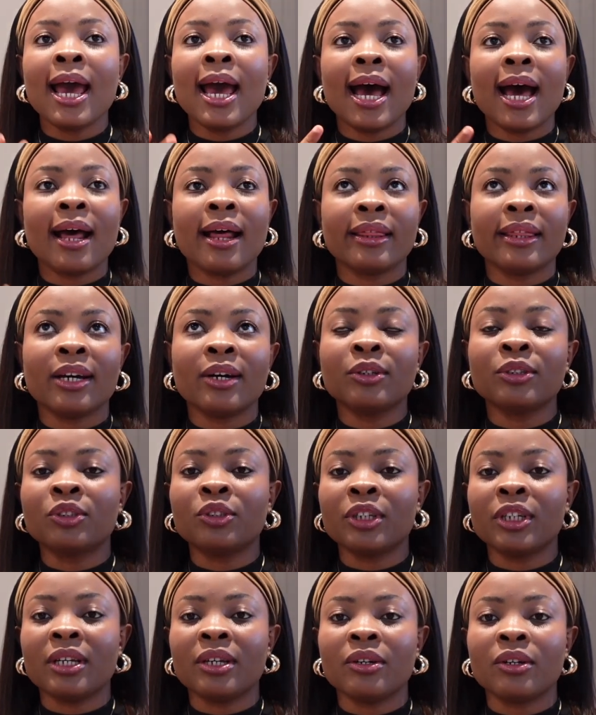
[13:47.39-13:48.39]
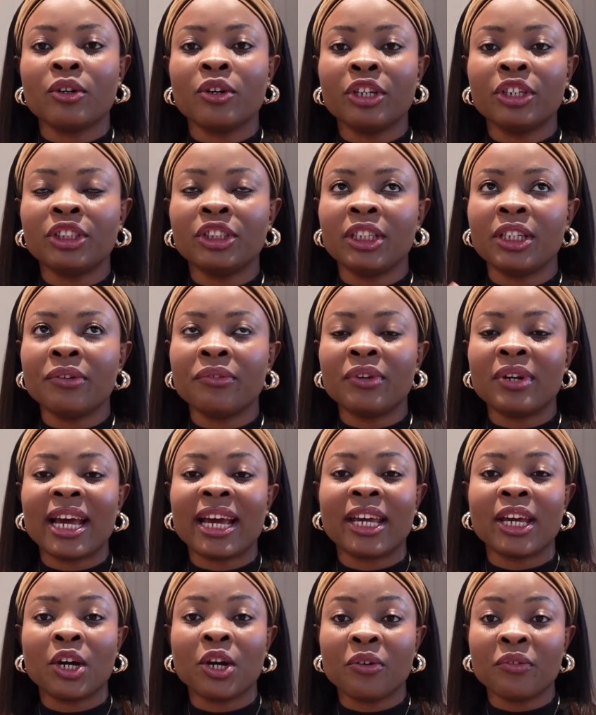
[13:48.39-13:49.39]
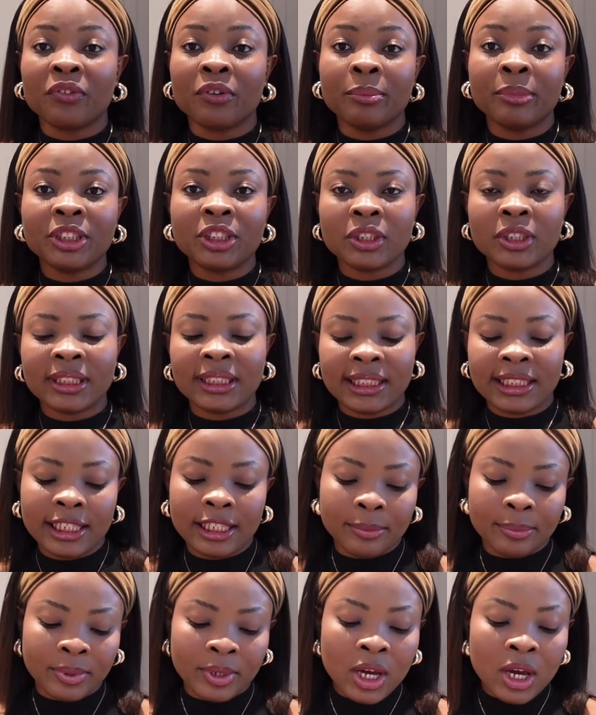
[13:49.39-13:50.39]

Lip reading: and they're also going to give you like a confirmation slip.